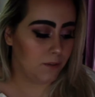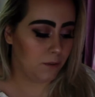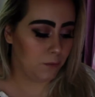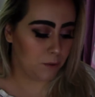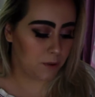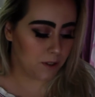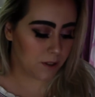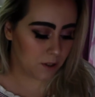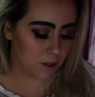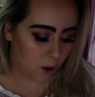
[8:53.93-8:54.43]
the
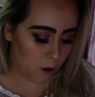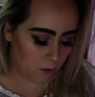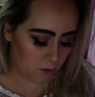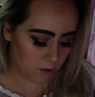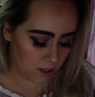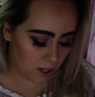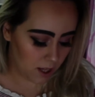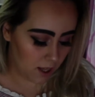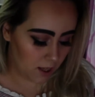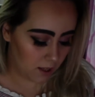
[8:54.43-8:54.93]
result,
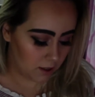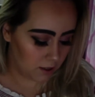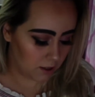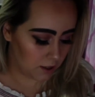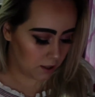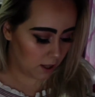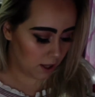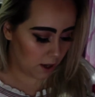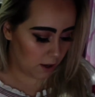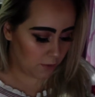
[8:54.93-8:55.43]

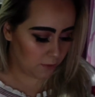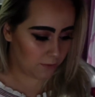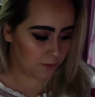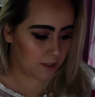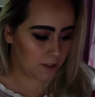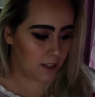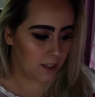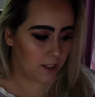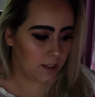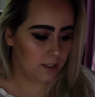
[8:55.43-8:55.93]

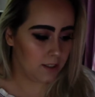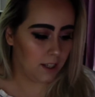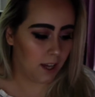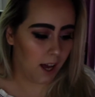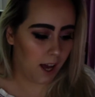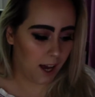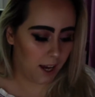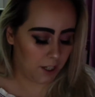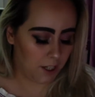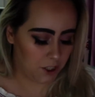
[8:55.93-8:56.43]
loved the
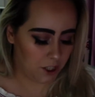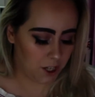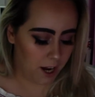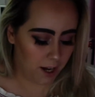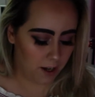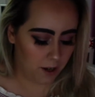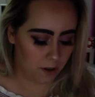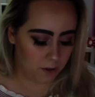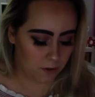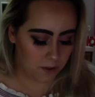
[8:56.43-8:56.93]

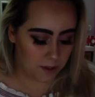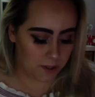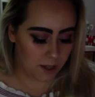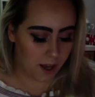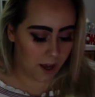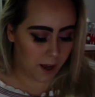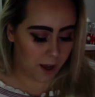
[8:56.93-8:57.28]
eyeshadows.